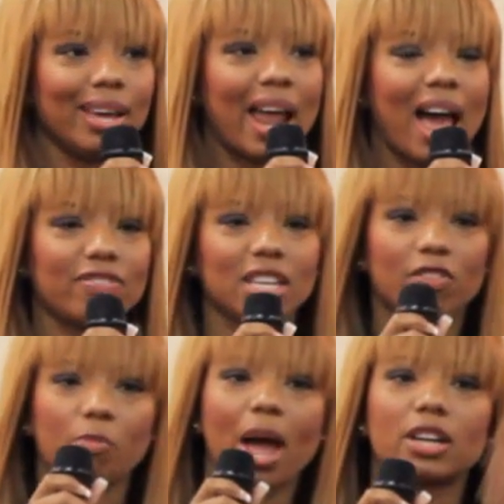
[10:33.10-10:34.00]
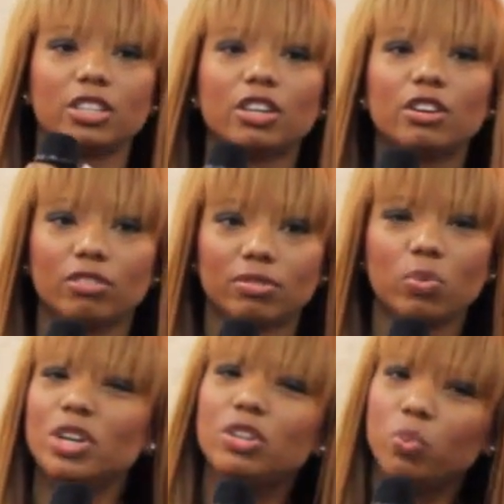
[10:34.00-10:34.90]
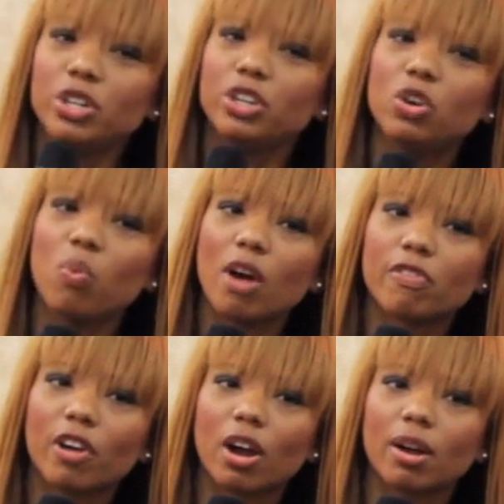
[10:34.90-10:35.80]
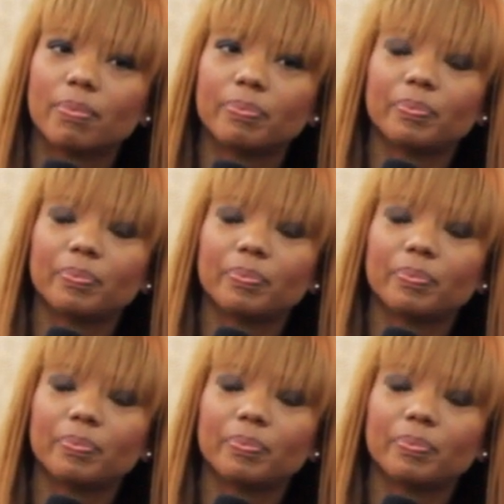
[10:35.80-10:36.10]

and I have to give her back to you. What do you want for her?